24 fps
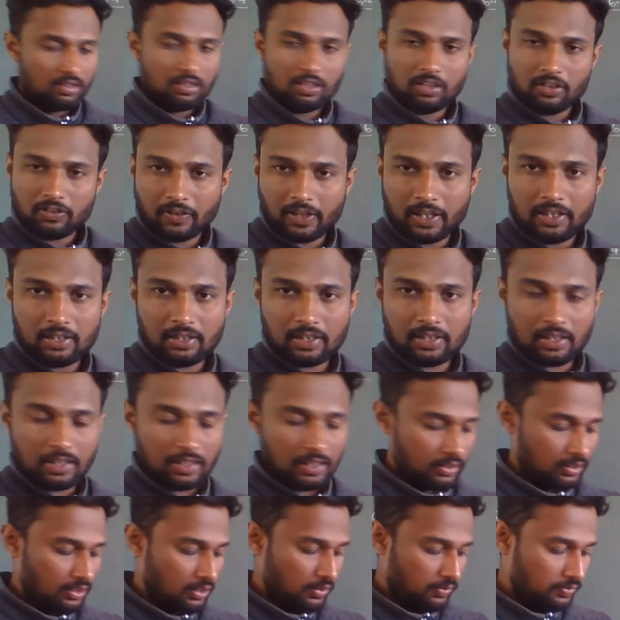Find the
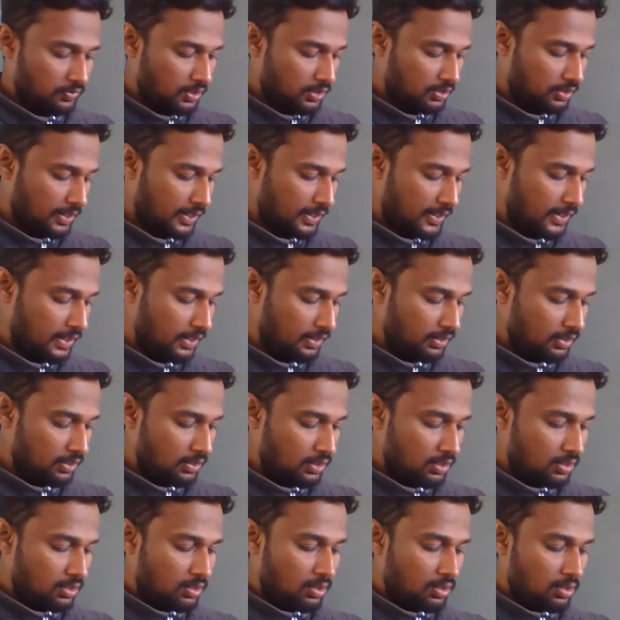length of the
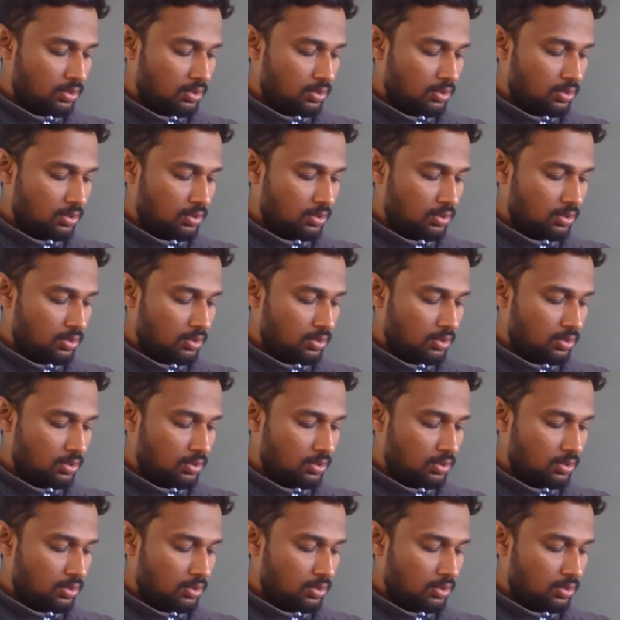side